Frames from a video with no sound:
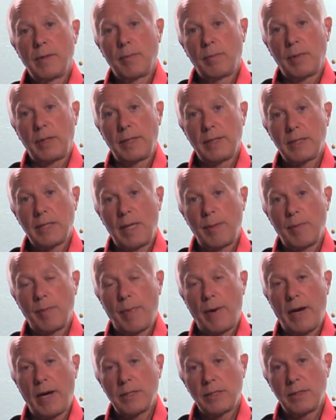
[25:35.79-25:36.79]
Please keep it
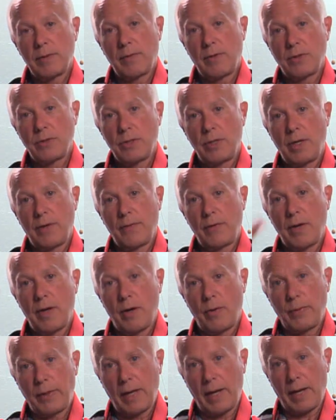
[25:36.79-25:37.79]
positive, because you never know.
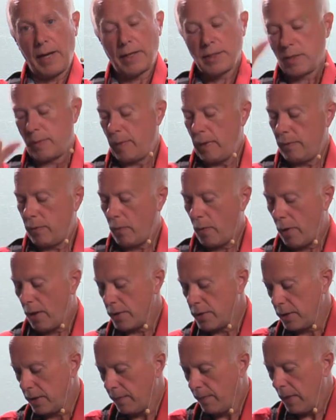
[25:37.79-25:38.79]
We got lots of people
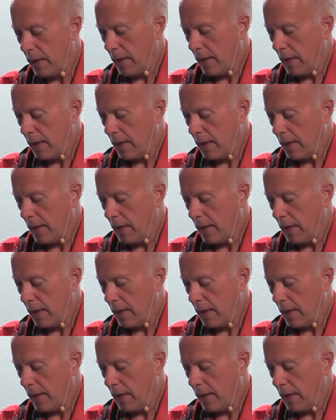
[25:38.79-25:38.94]
watching.